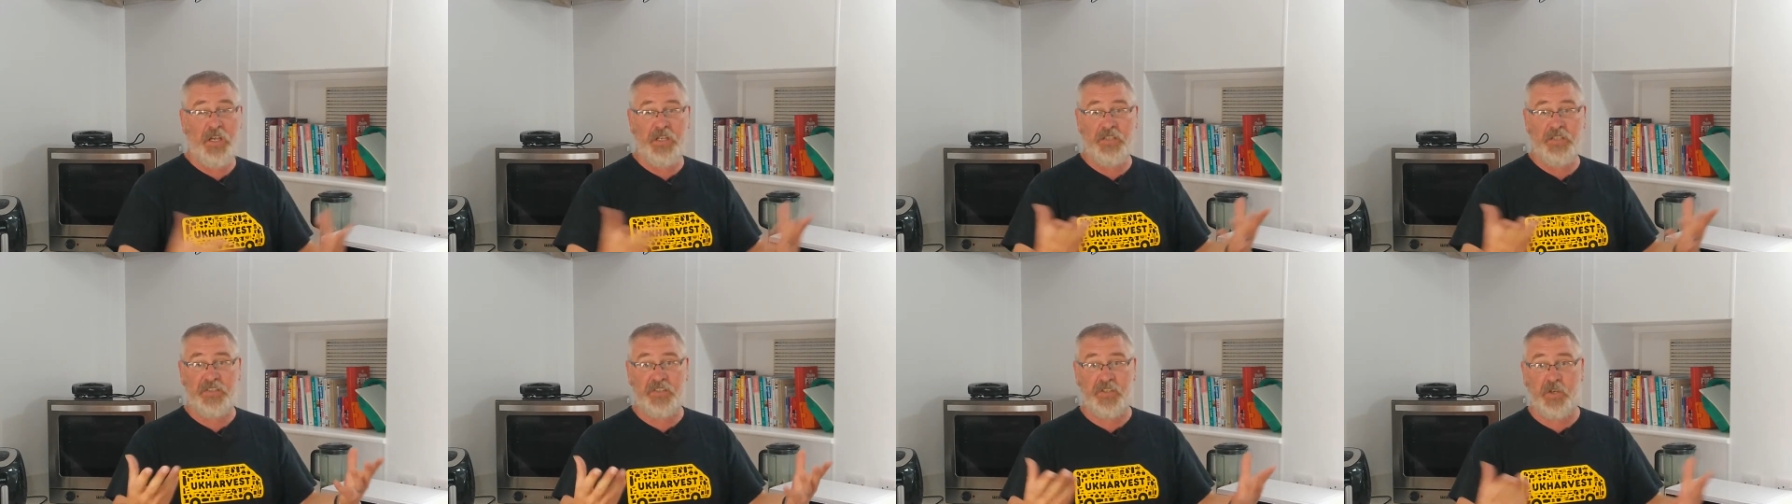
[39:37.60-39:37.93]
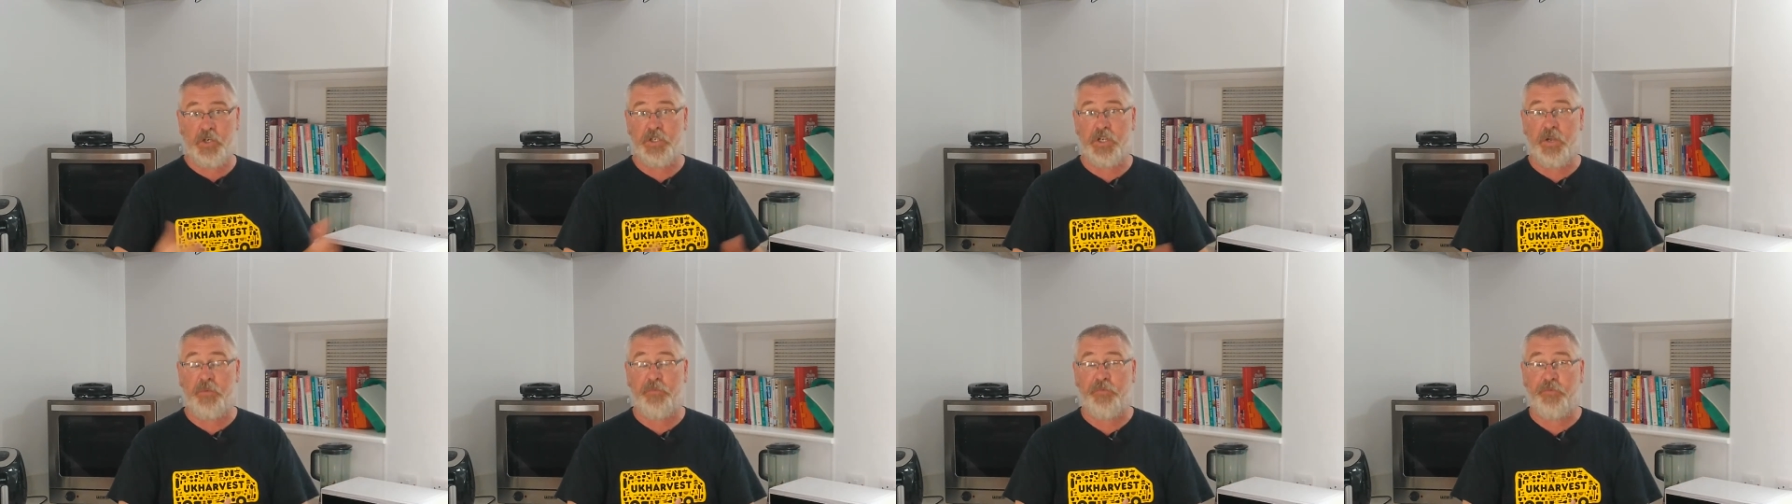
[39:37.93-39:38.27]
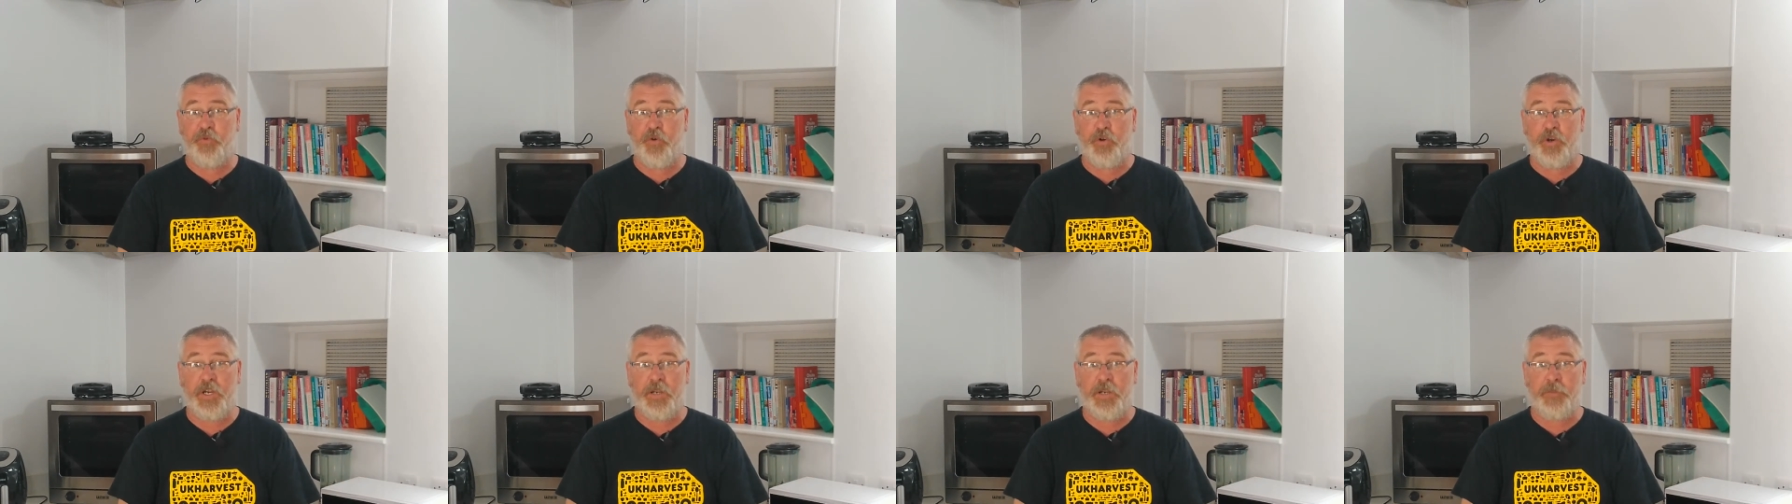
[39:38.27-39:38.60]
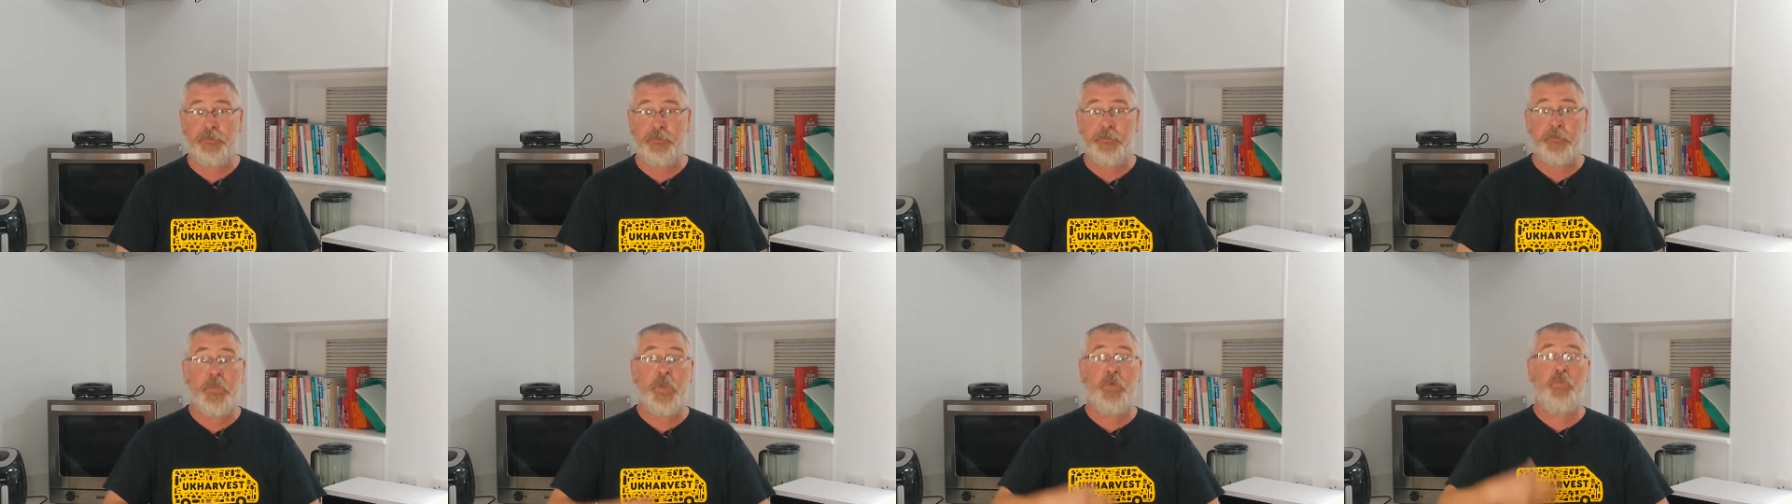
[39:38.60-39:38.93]
signed up for it.
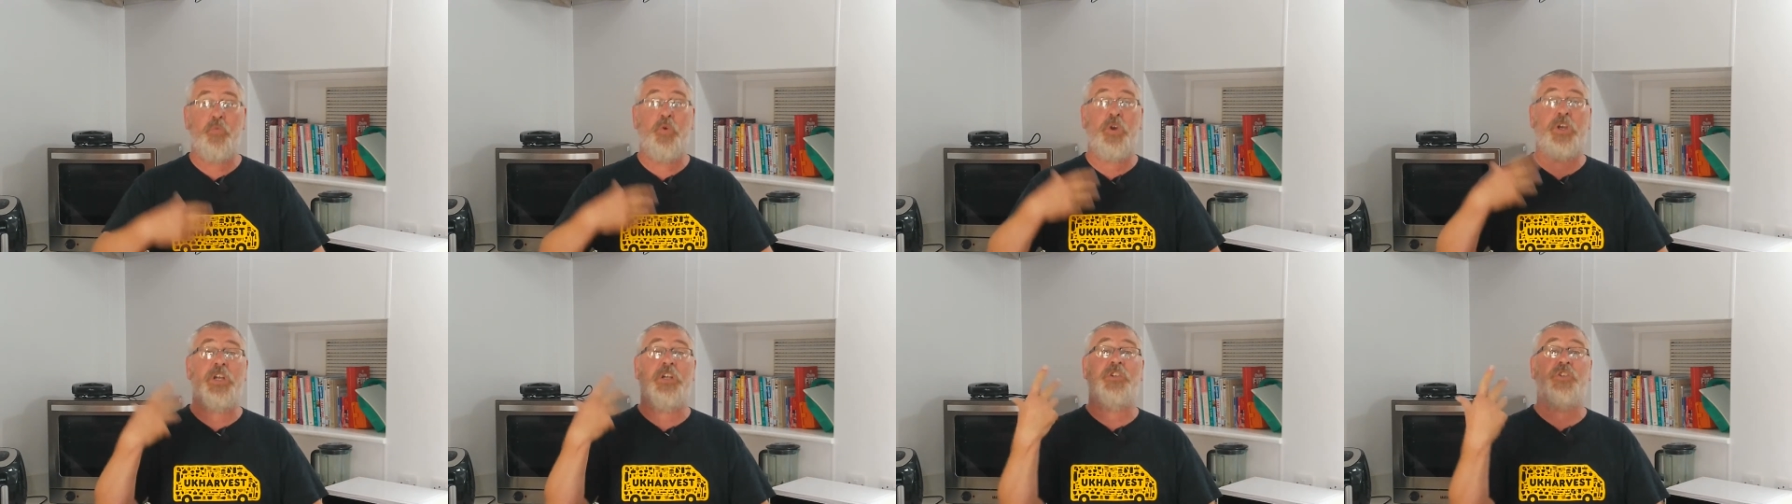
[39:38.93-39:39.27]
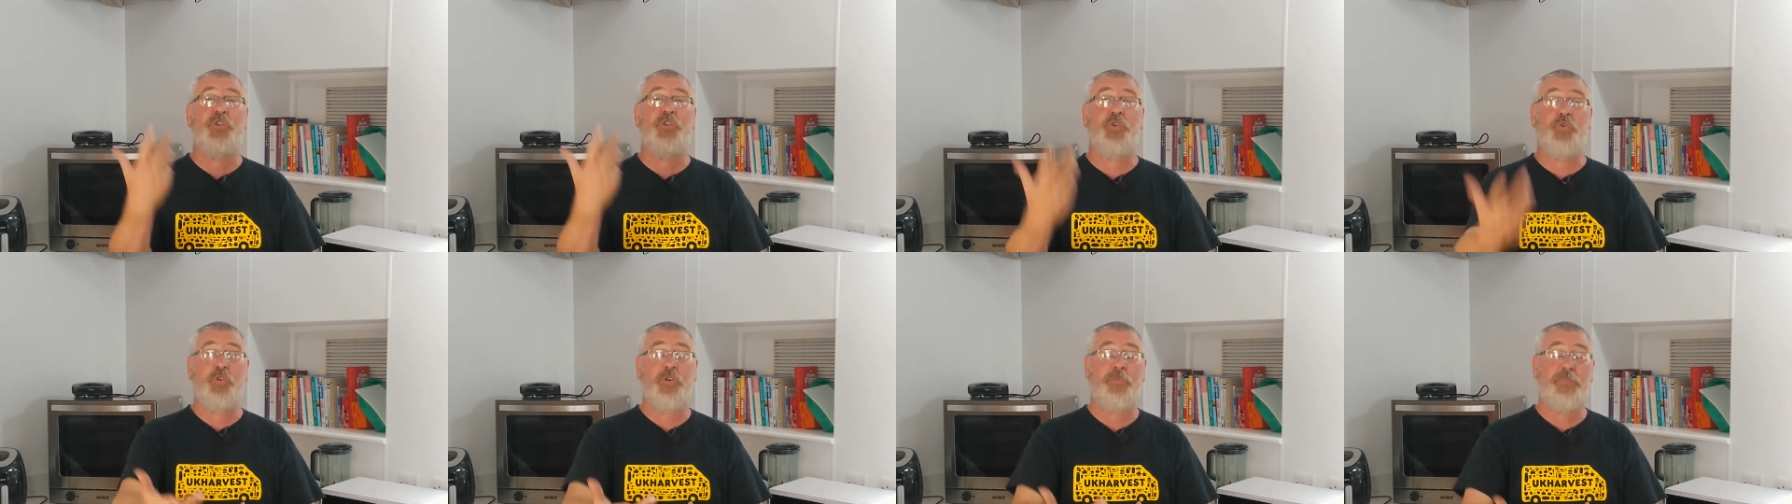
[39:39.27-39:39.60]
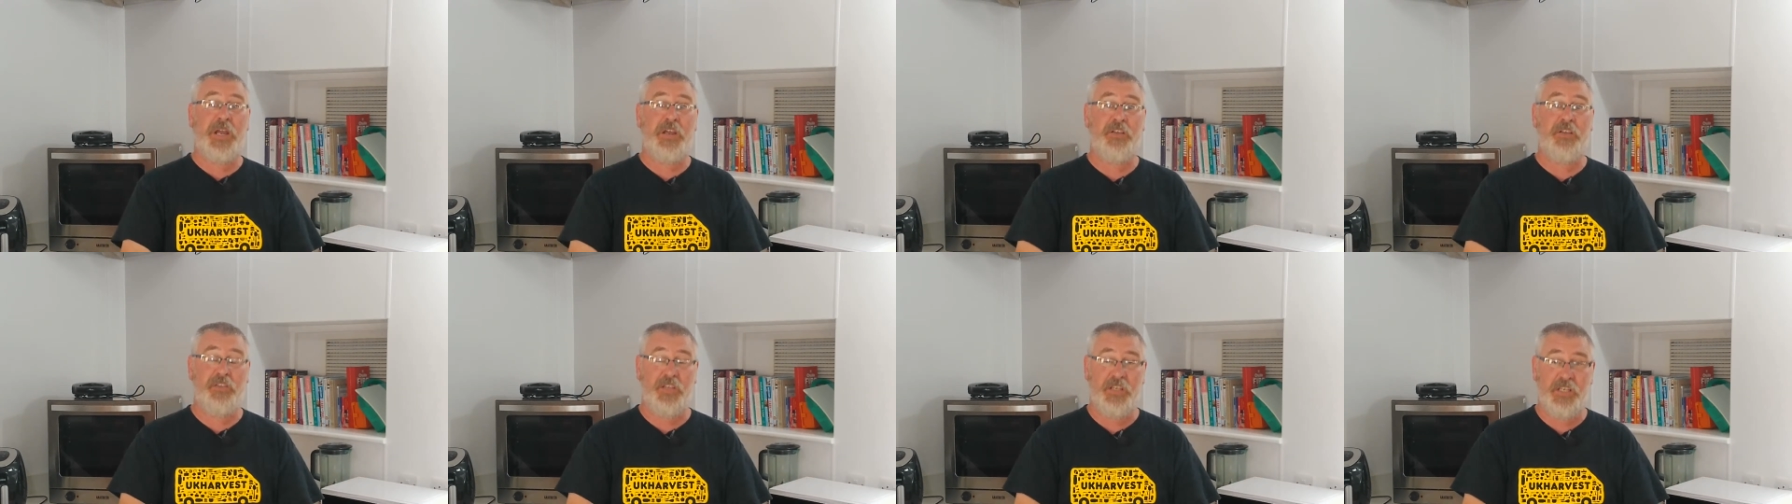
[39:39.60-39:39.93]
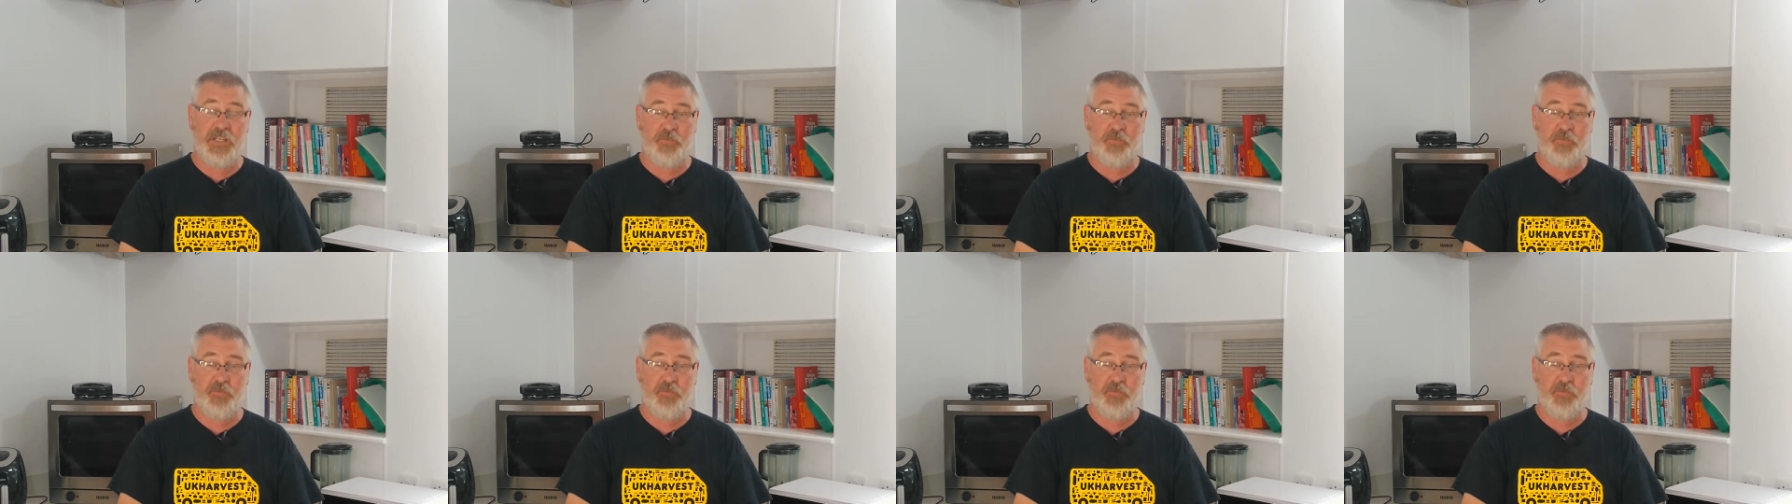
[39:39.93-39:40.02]
We're going to talk about the